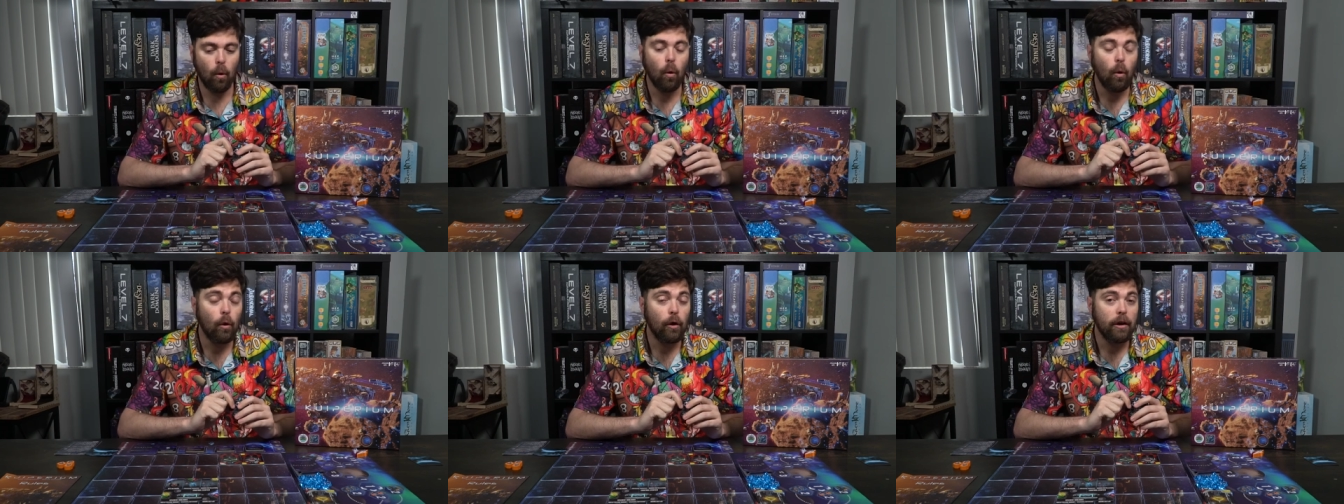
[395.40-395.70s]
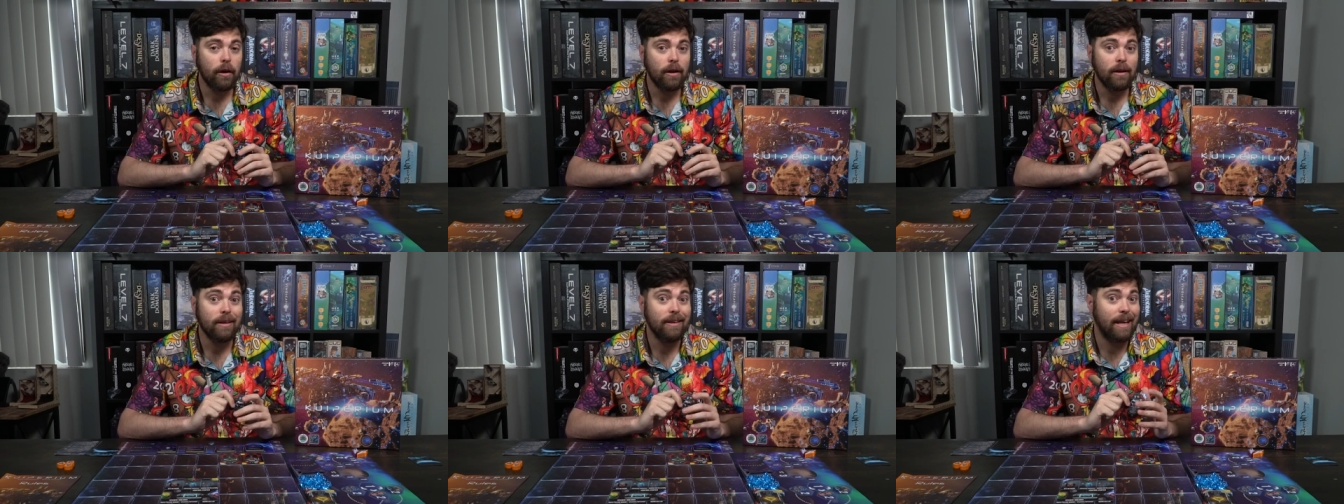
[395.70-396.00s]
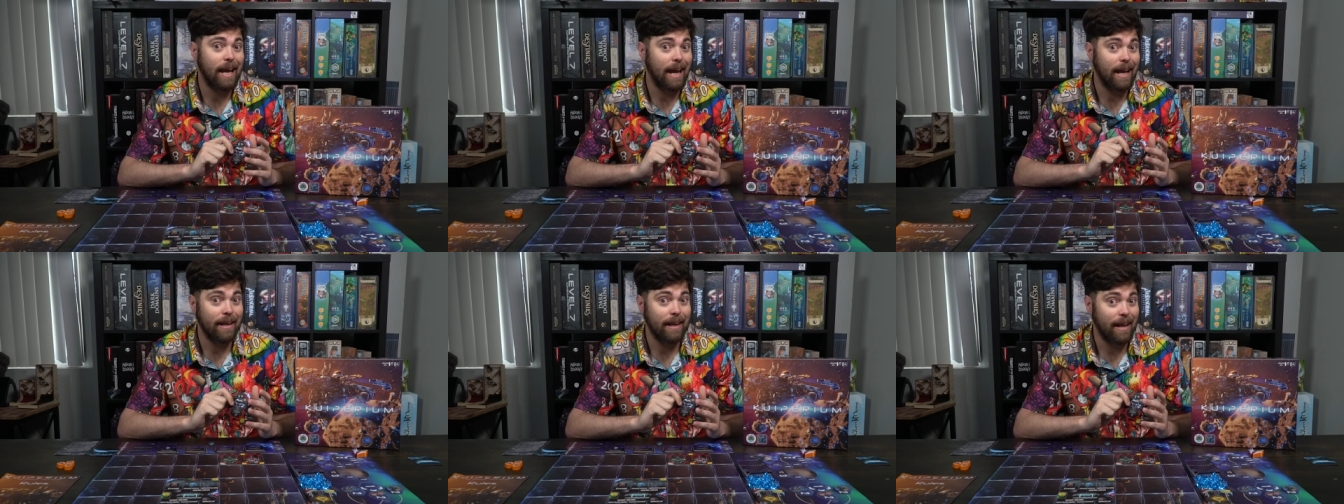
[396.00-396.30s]
or
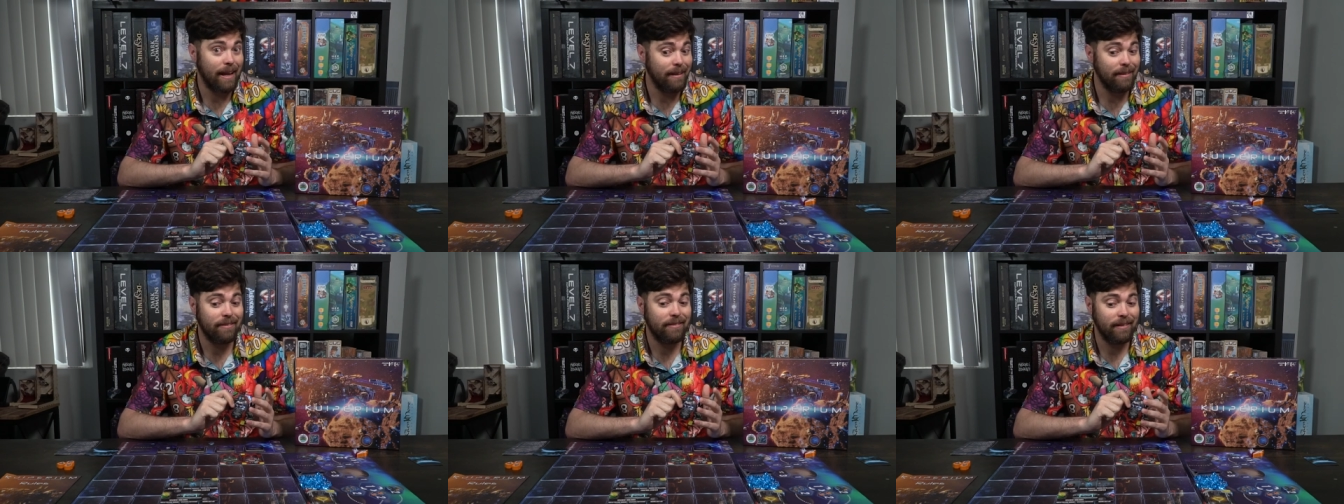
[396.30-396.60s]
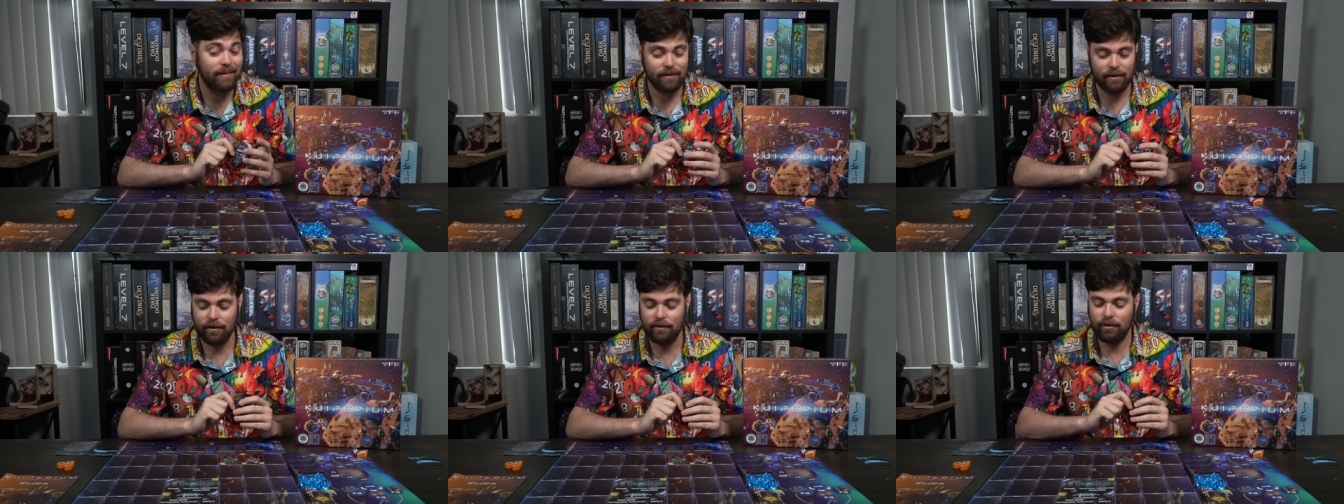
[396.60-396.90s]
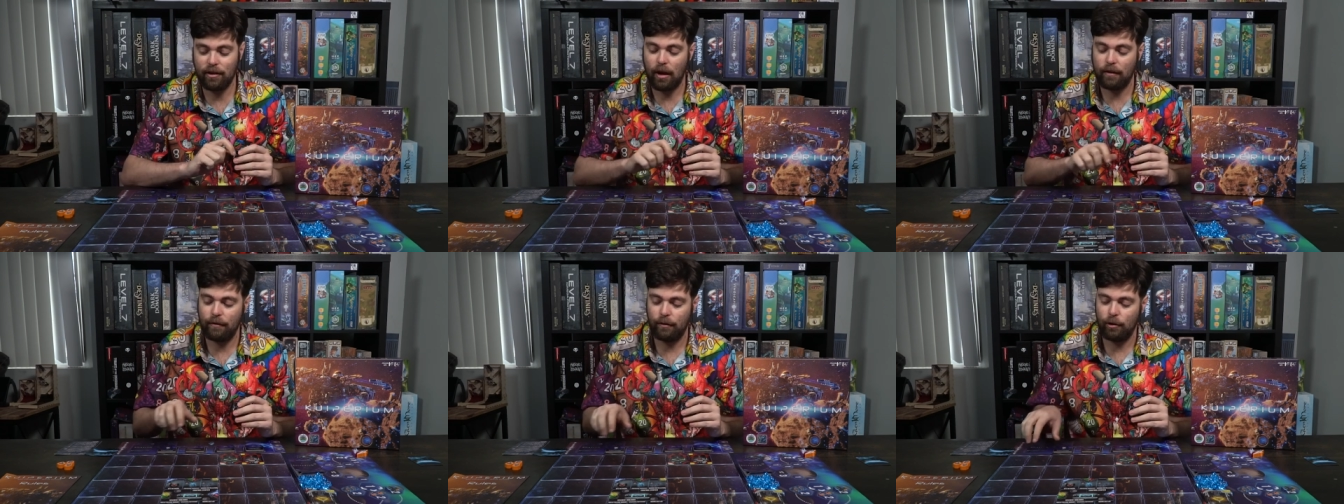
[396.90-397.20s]
gain instant
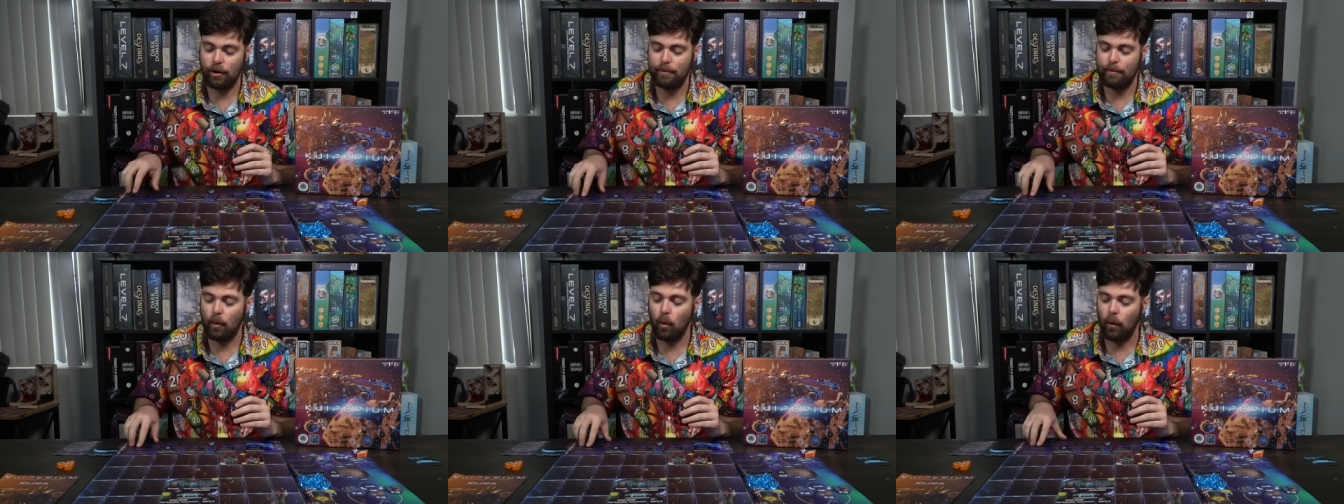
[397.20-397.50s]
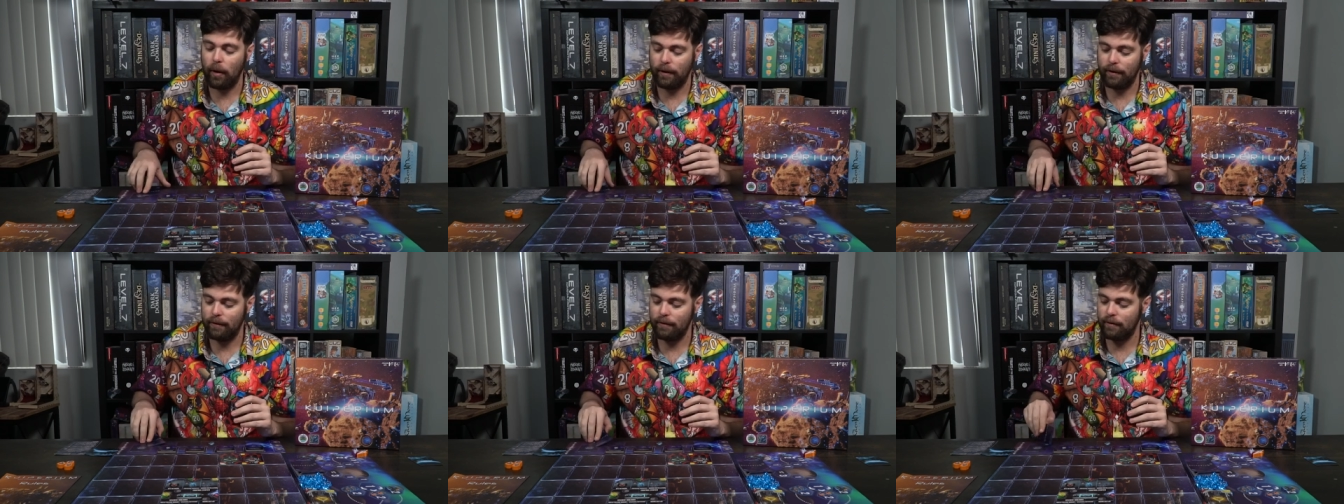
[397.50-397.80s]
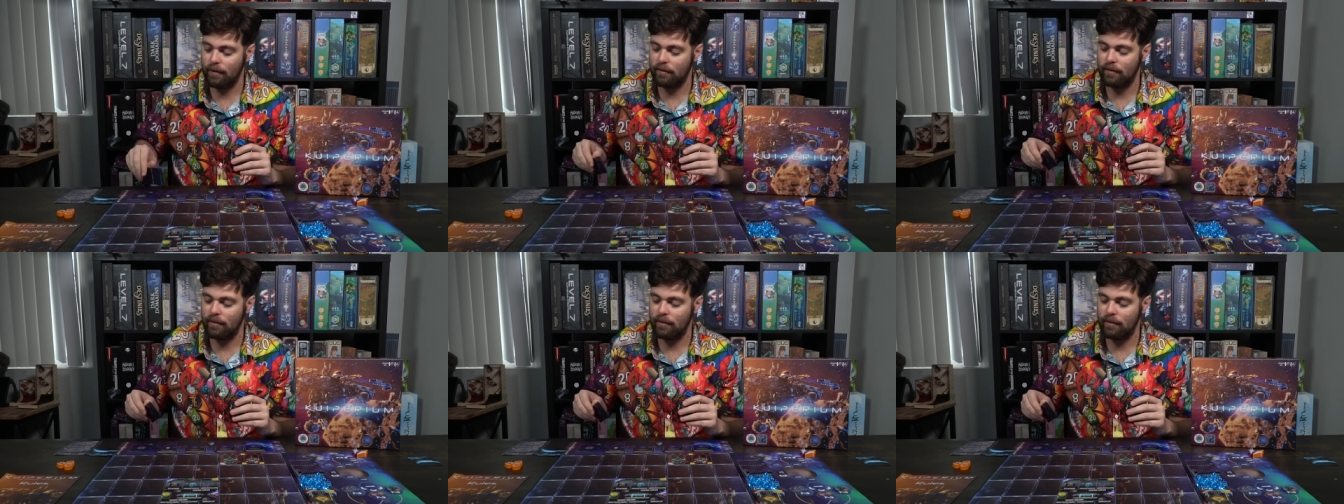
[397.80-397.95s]
discovery points.